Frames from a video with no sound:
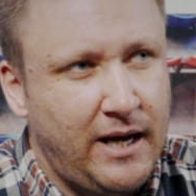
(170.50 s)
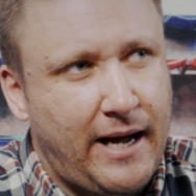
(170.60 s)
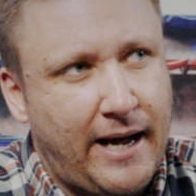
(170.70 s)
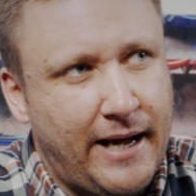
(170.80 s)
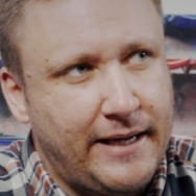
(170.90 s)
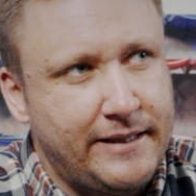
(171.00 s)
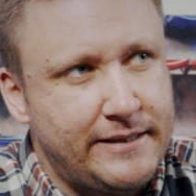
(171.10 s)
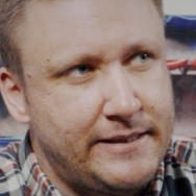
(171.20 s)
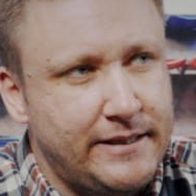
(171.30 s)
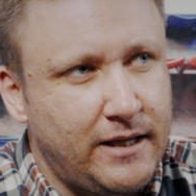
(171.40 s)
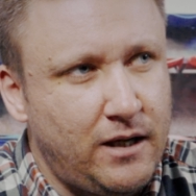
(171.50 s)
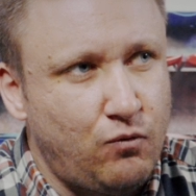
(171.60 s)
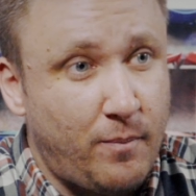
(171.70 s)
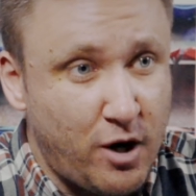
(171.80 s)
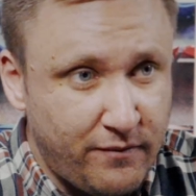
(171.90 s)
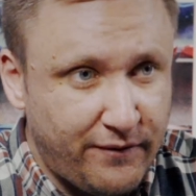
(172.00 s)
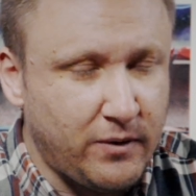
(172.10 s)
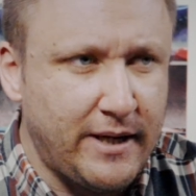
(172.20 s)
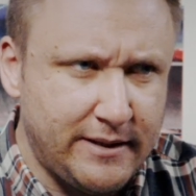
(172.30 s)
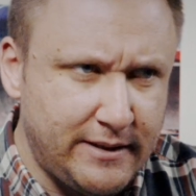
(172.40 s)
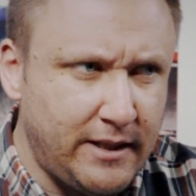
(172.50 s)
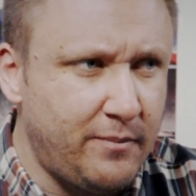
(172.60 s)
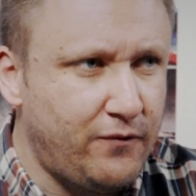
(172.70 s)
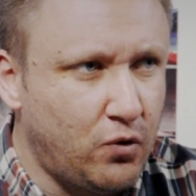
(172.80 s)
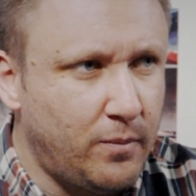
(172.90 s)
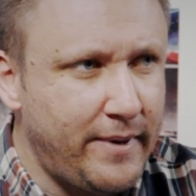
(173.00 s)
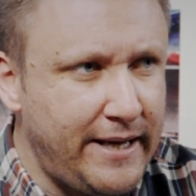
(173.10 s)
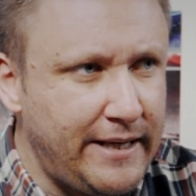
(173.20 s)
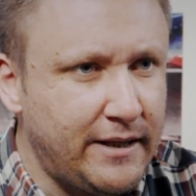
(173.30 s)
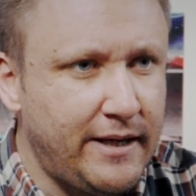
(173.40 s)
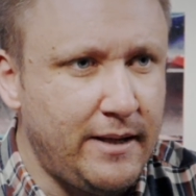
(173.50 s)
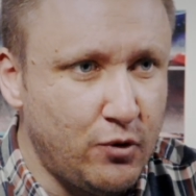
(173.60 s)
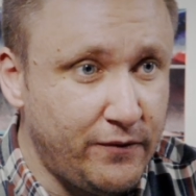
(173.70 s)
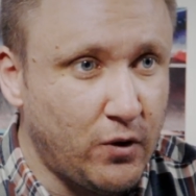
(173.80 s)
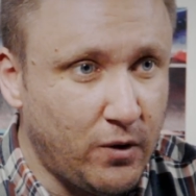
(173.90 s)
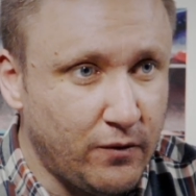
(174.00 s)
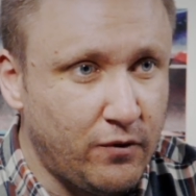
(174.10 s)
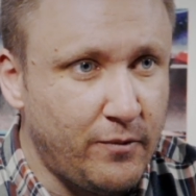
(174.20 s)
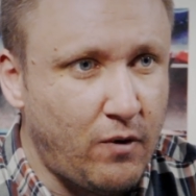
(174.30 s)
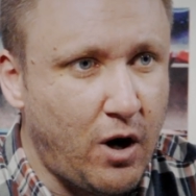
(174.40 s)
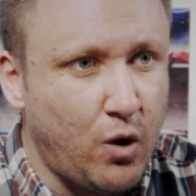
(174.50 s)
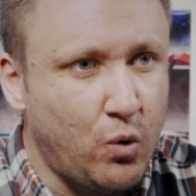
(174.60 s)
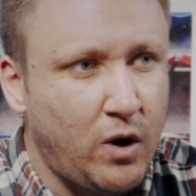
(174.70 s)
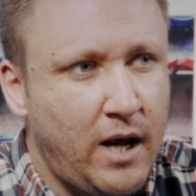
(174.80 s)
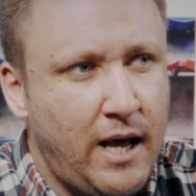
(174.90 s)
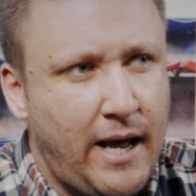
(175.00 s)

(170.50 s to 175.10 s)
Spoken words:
and Rob Overfield edited it before me, and he moved on from the role.